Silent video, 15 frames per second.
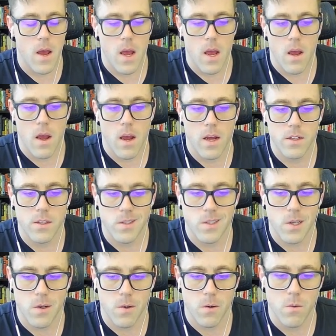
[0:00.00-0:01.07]
And
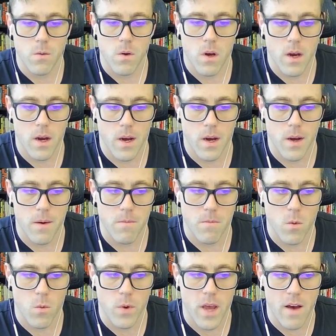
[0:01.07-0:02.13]
so um,
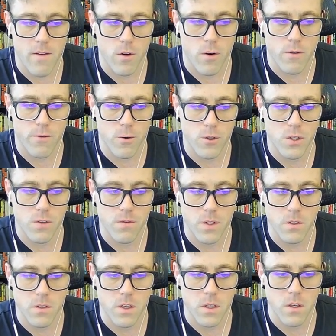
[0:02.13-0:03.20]
we have our first
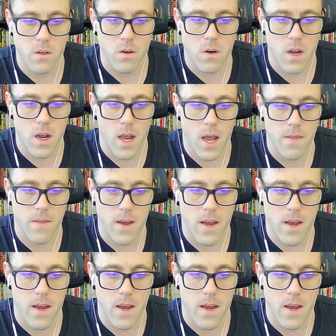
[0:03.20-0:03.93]
field here and then the